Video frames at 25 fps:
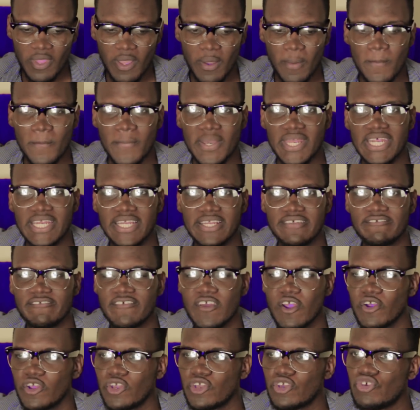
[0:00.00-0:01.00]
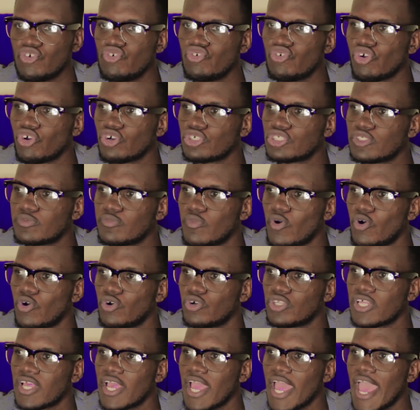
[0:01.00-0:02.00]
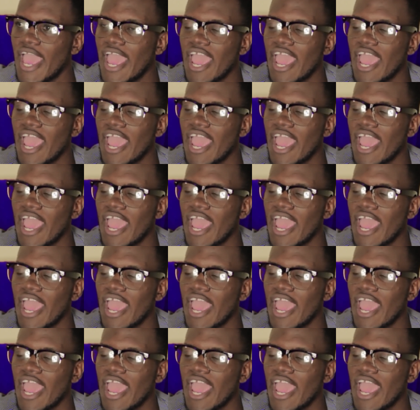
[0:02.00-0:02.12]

me did very curious about